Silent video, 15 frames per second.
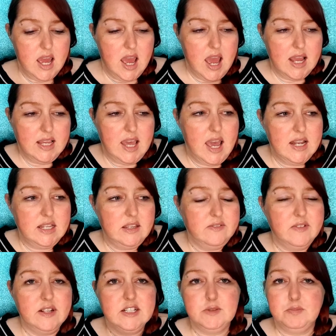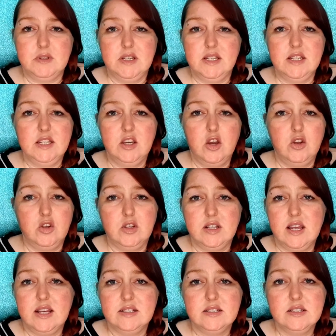I can't even explain to you how good
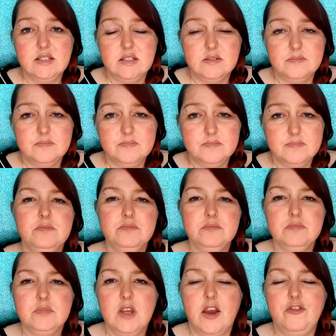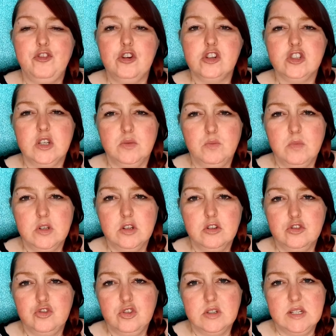it is. If you're someone
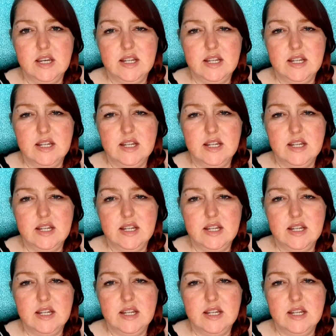who's really